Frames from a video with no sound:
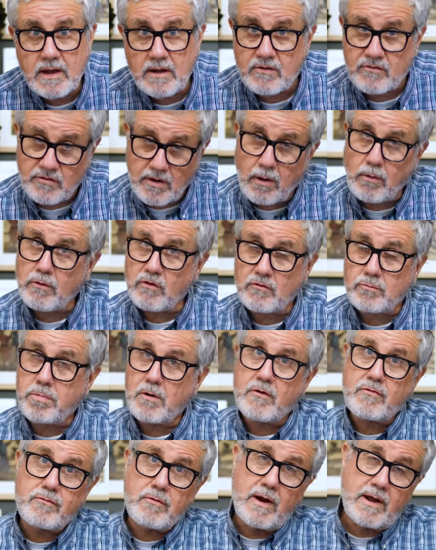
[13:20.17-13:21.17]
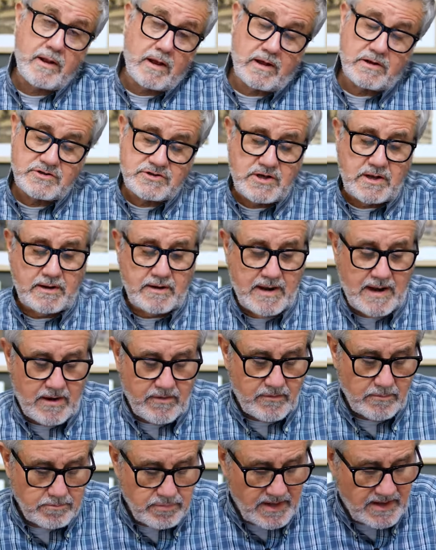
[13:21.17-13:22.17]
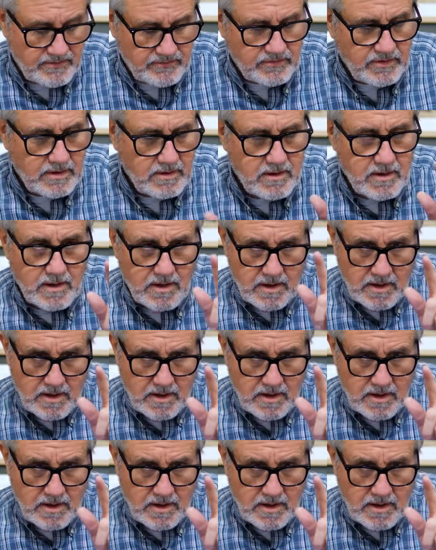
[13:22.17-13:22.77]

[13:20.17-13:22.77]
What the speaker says: he'd sold his birthright, got cheated out of the blessing.